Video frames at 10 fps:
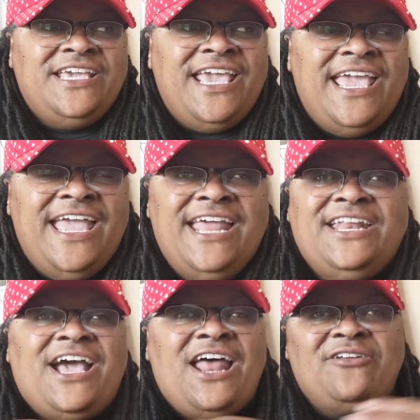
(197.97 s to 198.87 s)

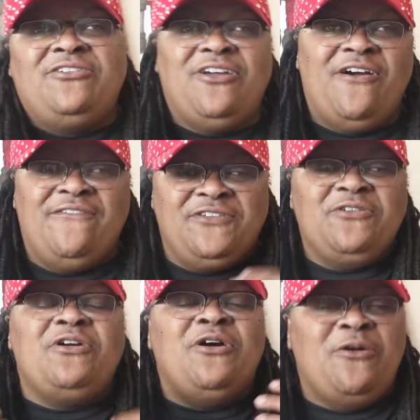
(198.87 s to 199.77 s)
and I don't know, if
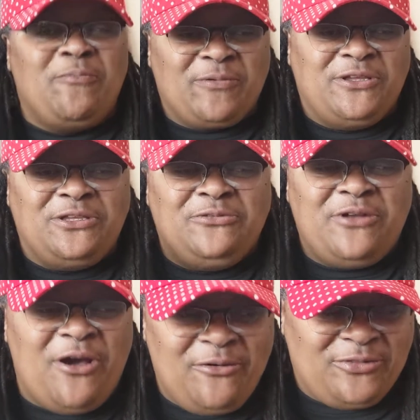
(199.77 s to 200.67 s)
you're a hooper, you
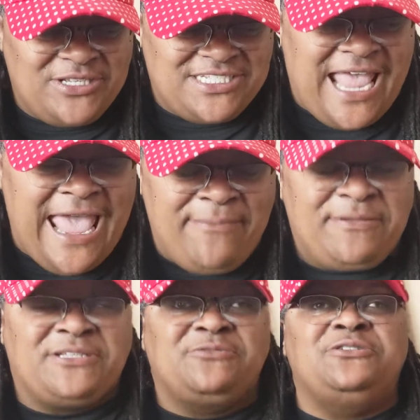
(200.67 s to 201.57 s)
know this
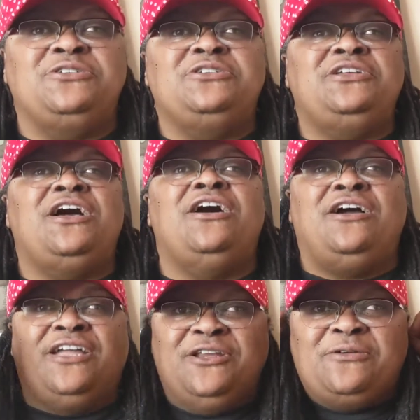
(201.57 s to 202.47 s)
happens. When you're
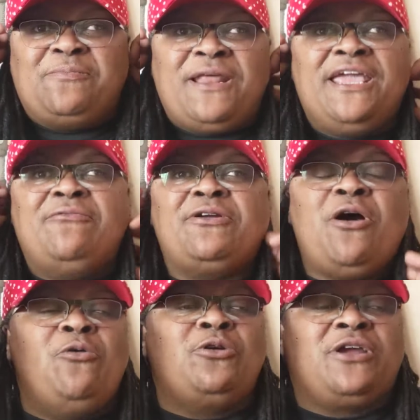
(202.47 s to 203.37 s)
young and you're playing with
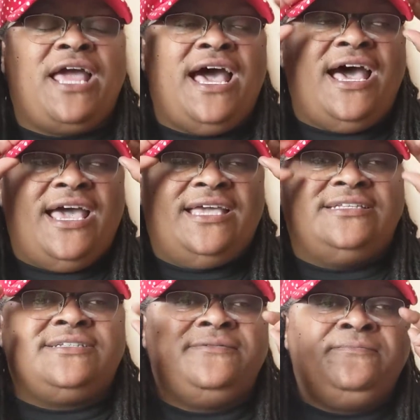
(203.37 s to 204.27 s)
older
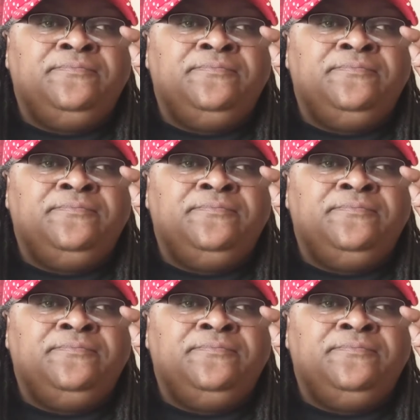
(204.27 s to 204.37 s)
guys,